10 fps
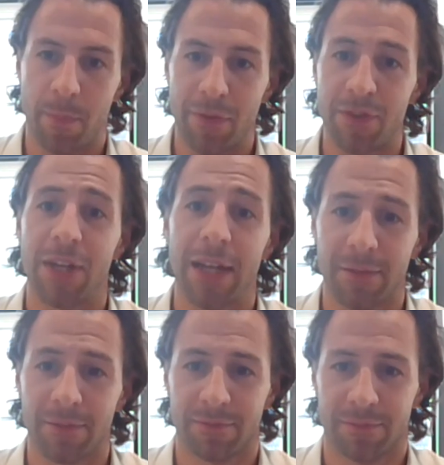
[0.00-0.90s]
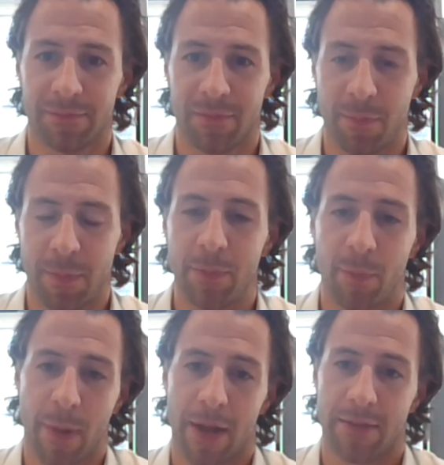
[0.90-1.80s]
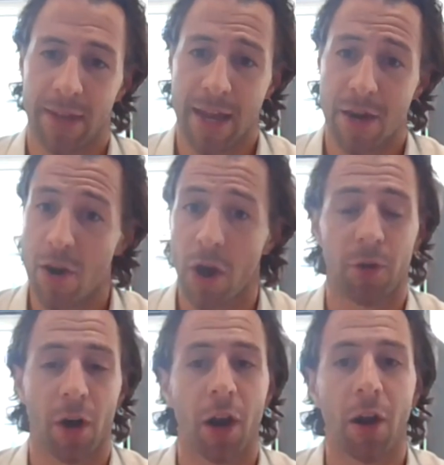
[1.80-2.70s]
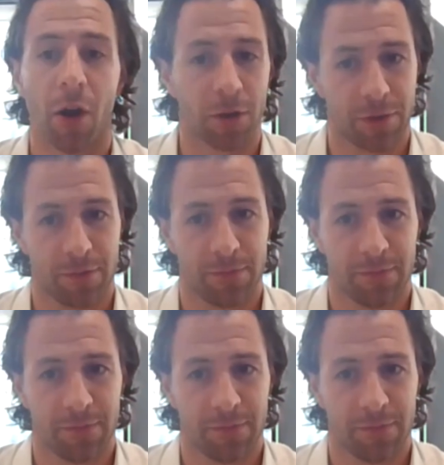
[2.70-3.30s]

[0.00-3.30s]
Be resilient. Be prepared to hear no a lot.